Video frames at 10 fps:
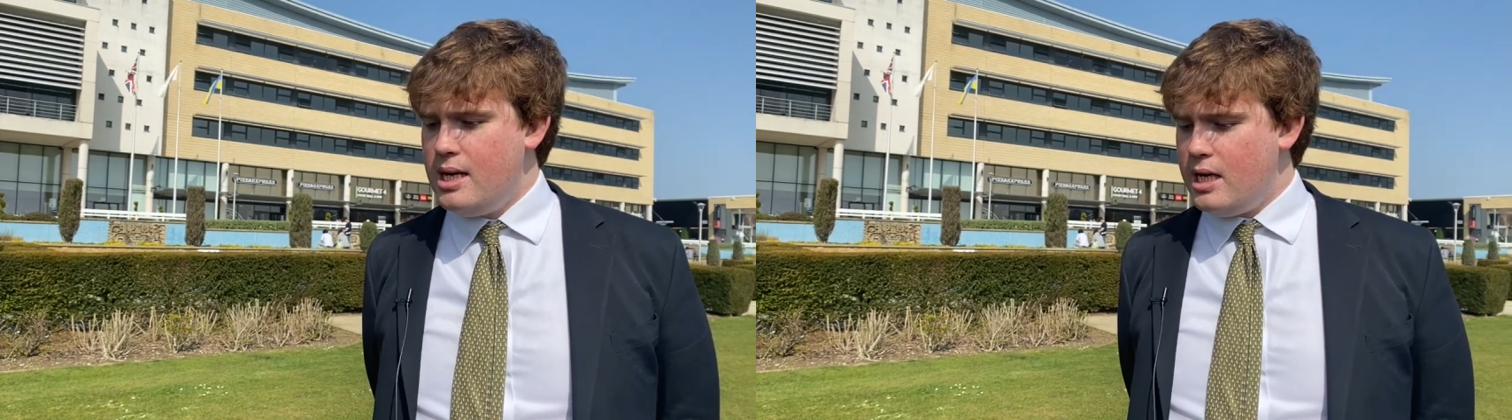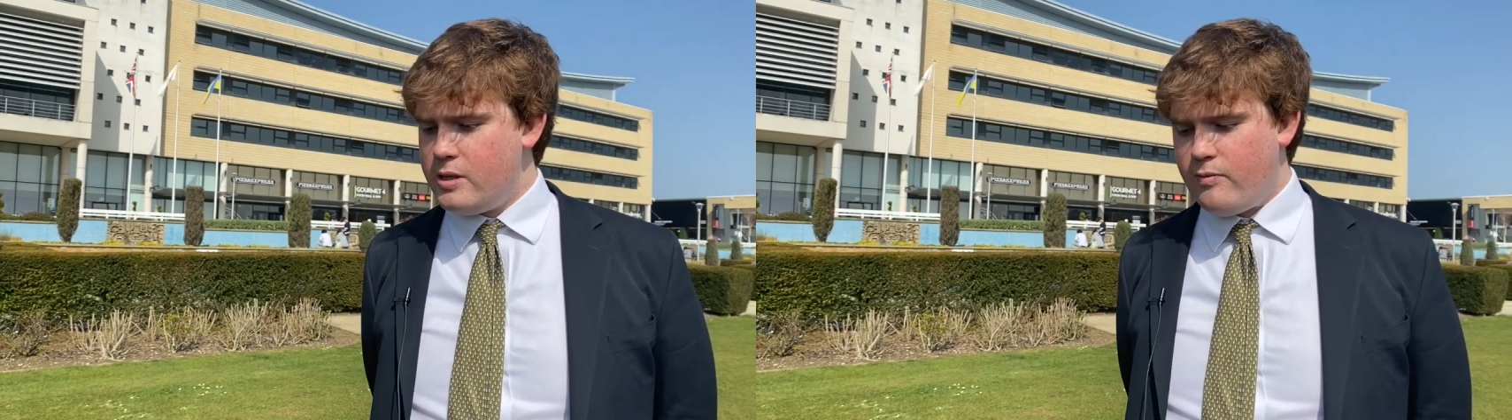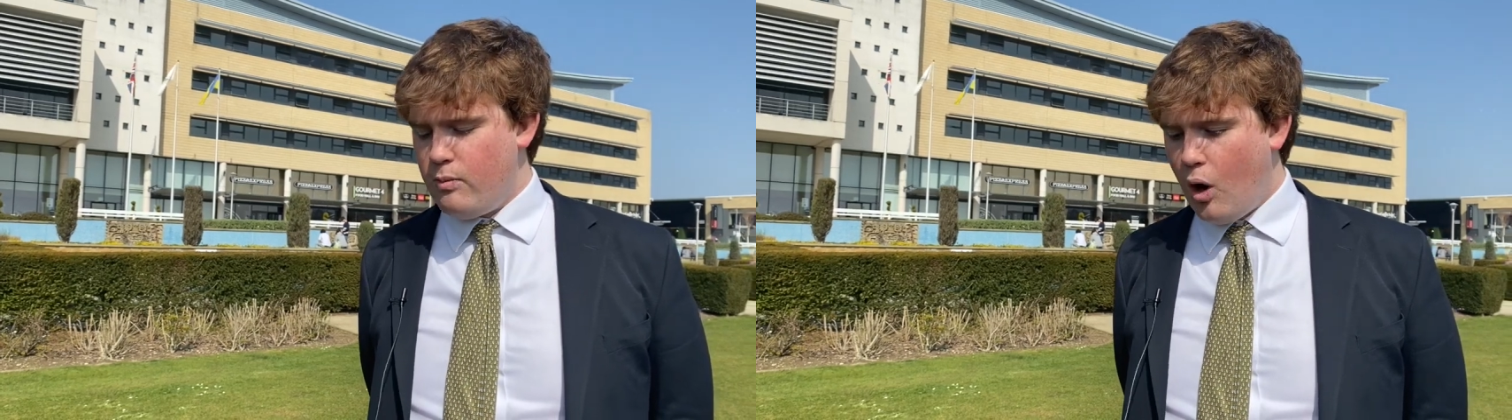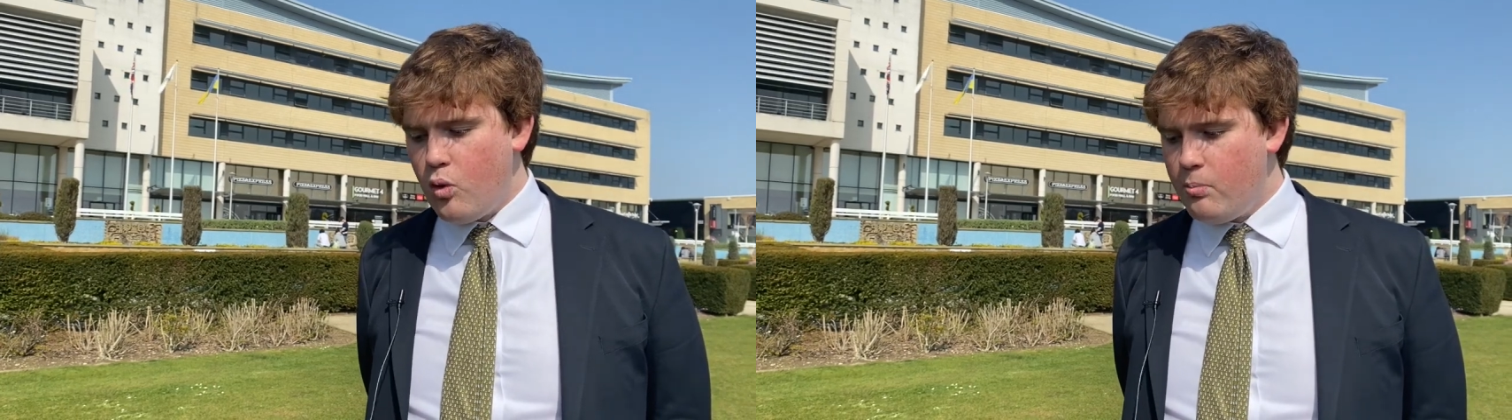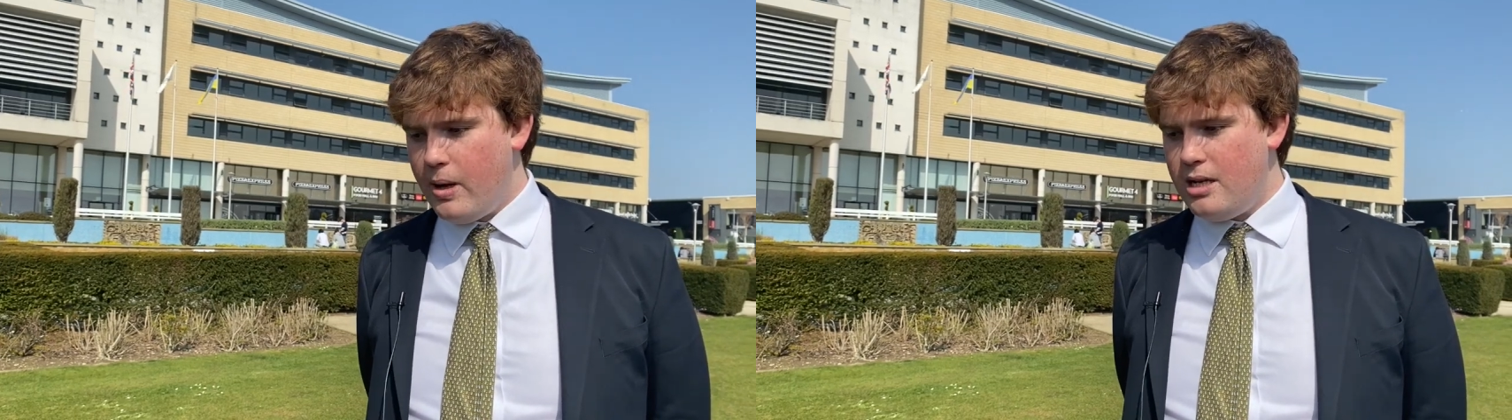It's
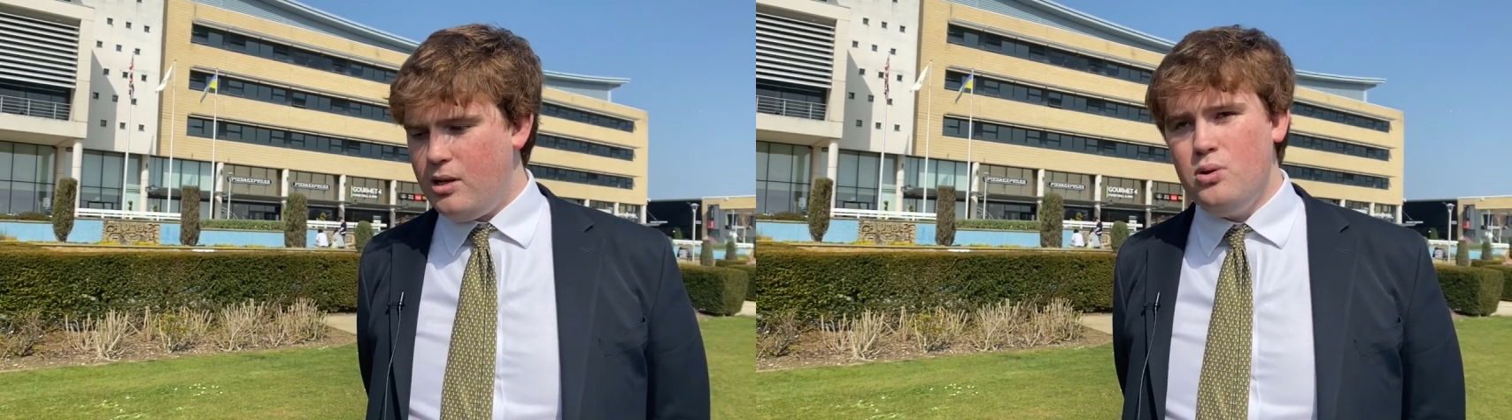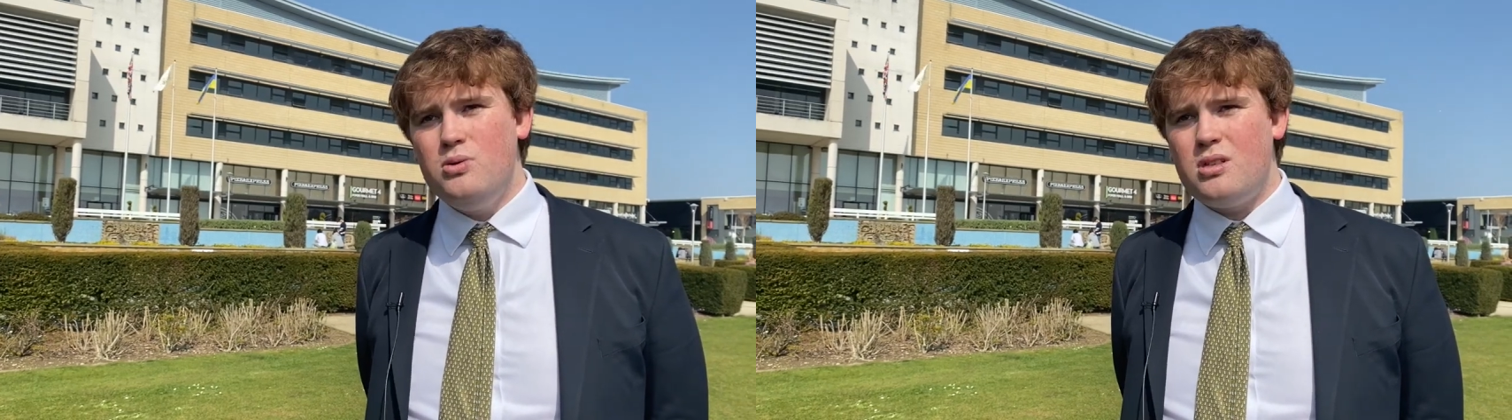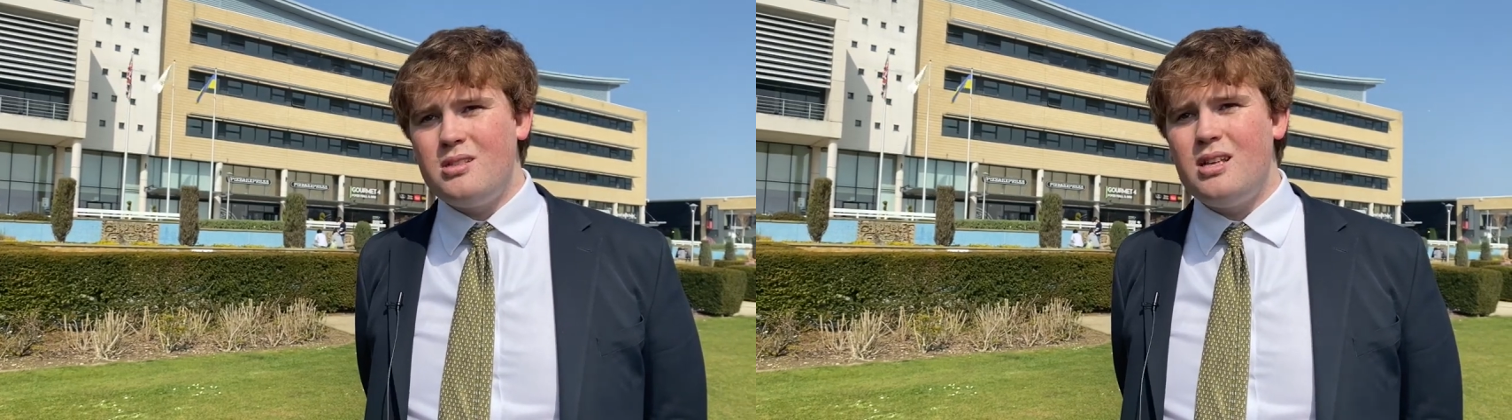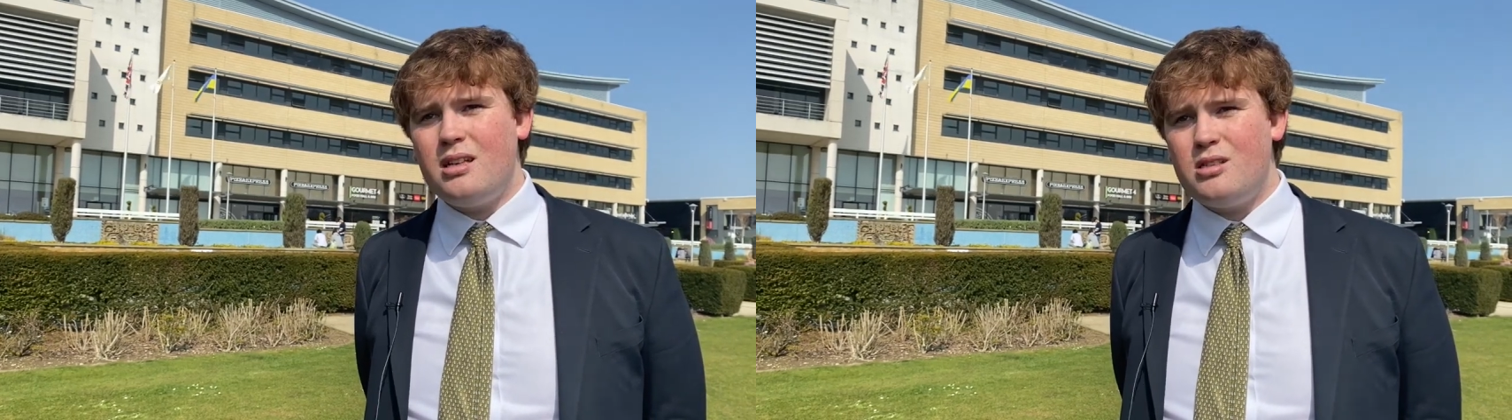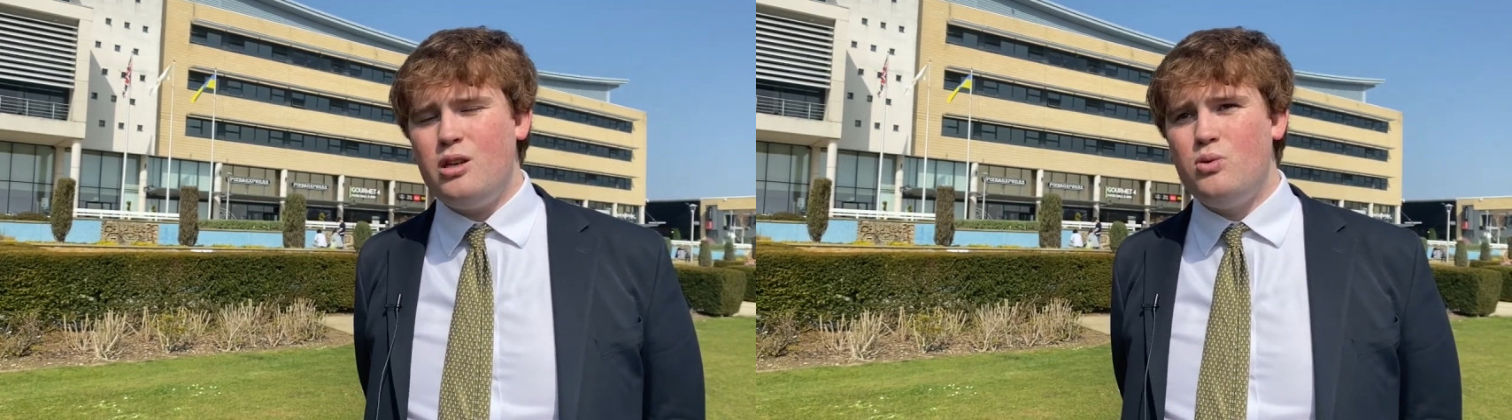long been used as an
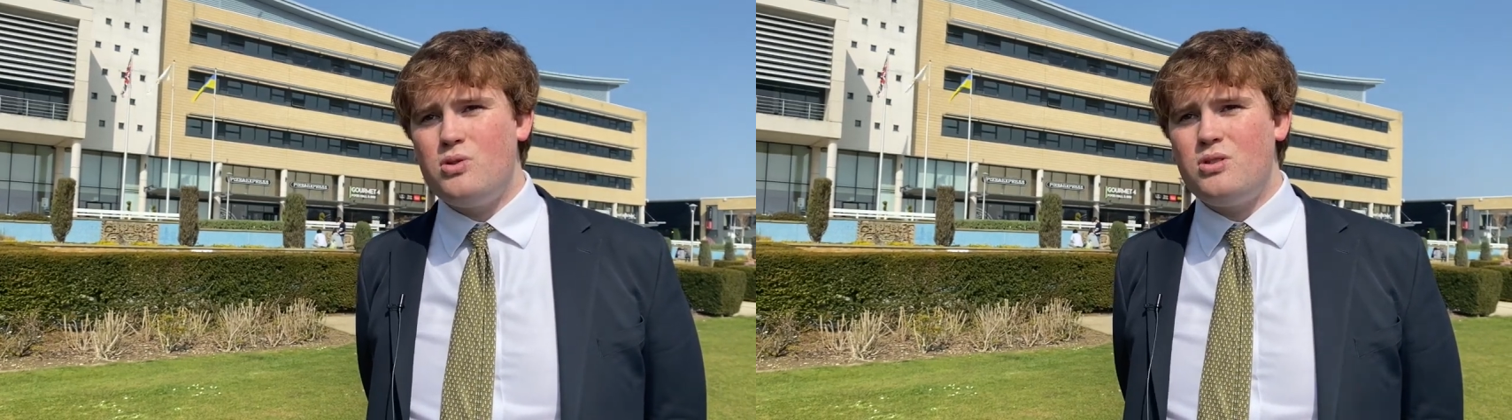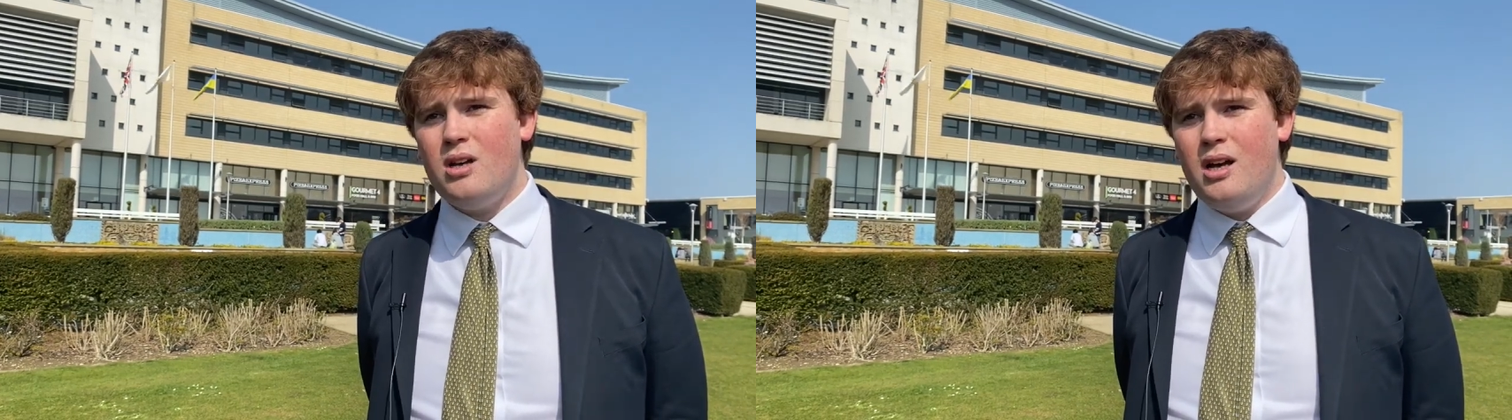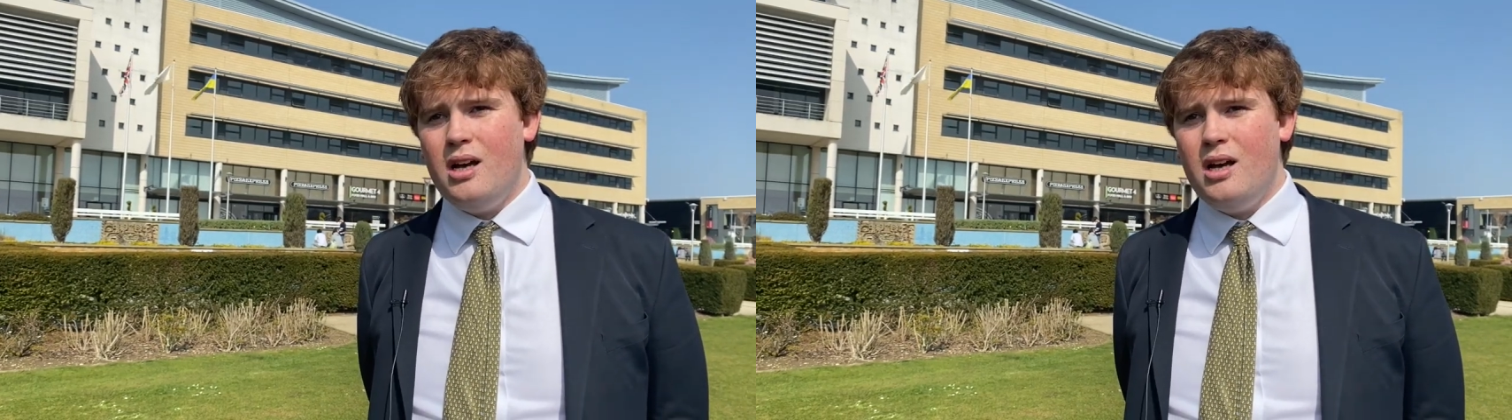excuse